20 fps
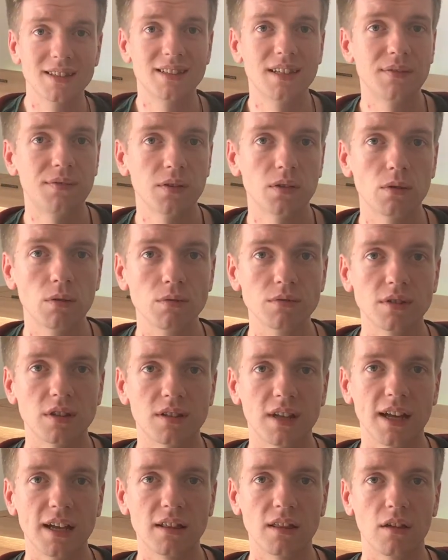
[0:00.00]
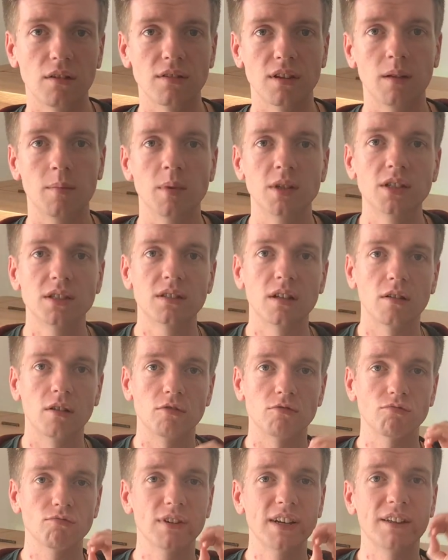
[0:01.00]
difficult to take those images at
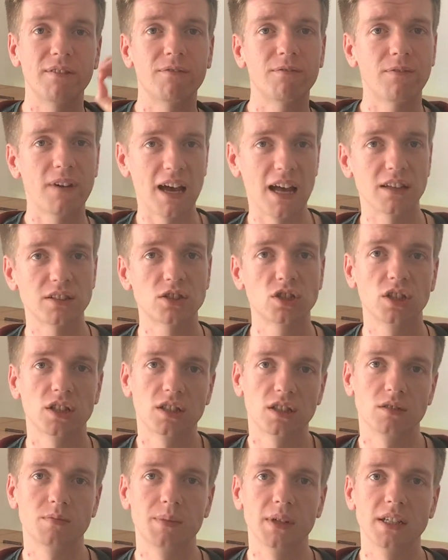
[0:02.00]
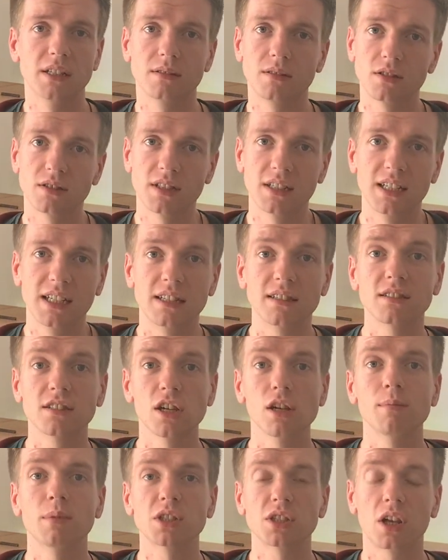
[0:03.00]
those really fast shutter speeds because they need
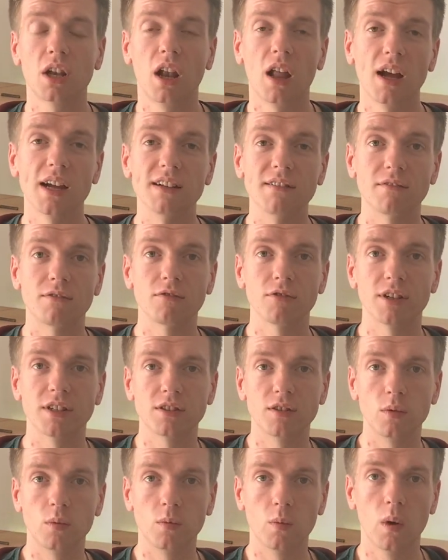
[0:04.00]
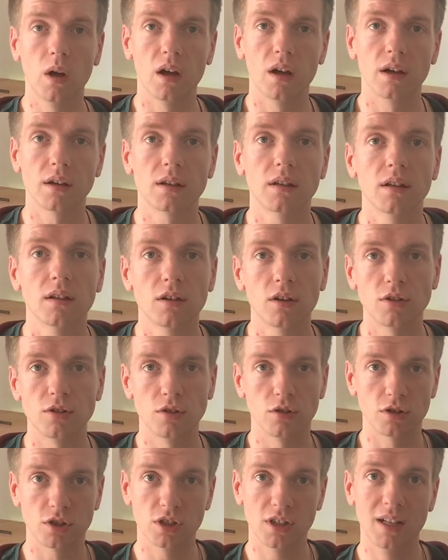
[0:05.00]
so much light for it to work, because
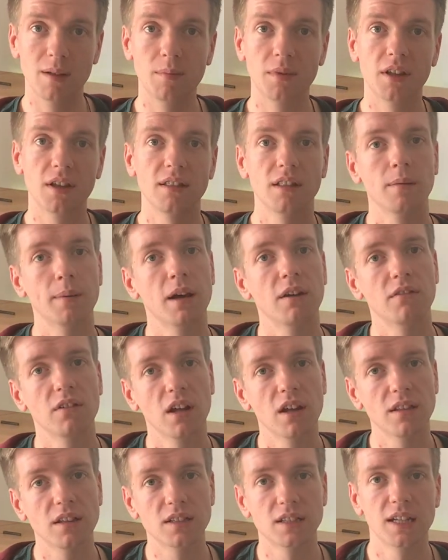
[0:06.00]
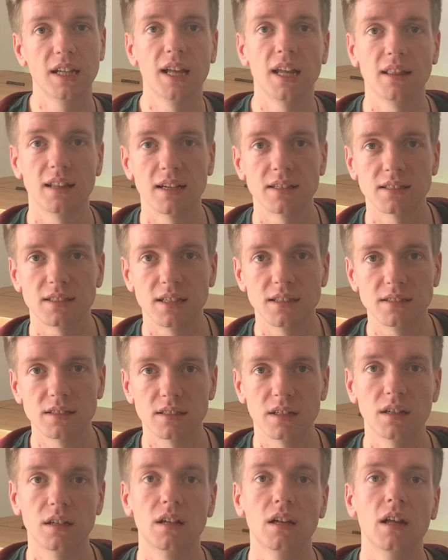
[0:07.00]
you're limiting the amount of light that's hitting that
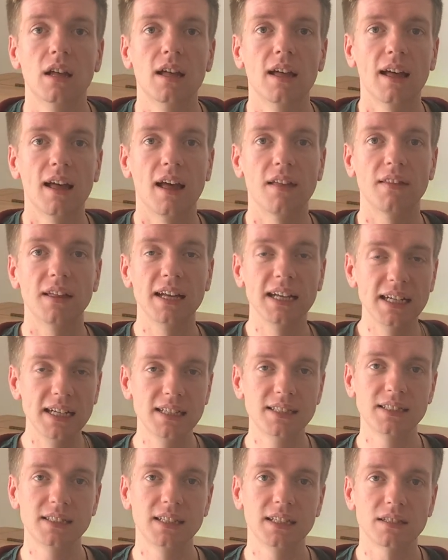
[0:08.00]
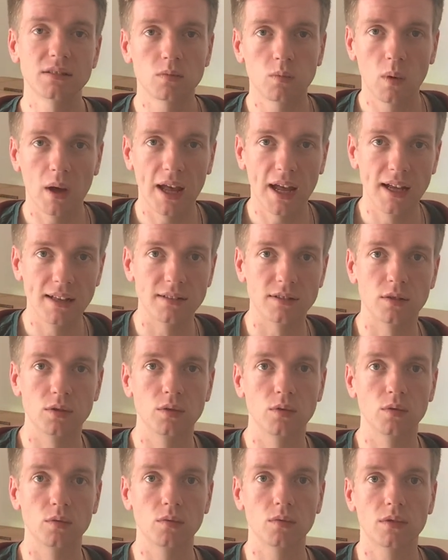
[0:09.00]
sensor. And the easiest way
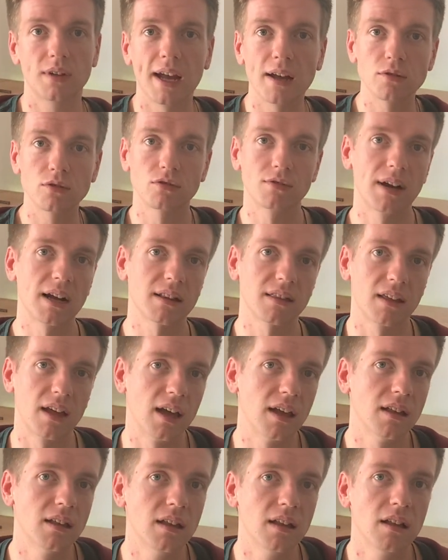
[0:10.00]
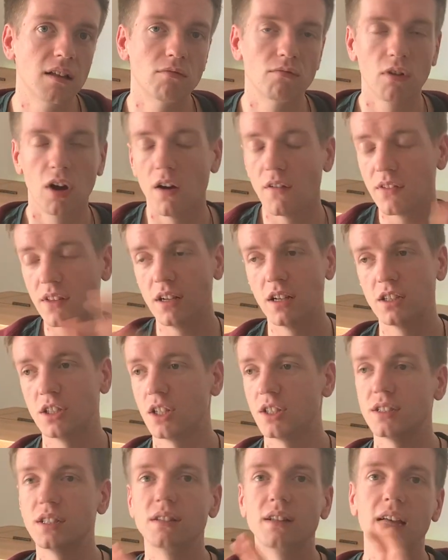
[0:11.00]
to counteract that, rather than
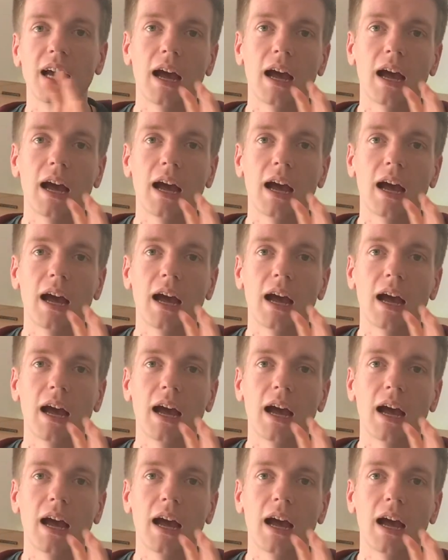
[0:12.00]
adjusting the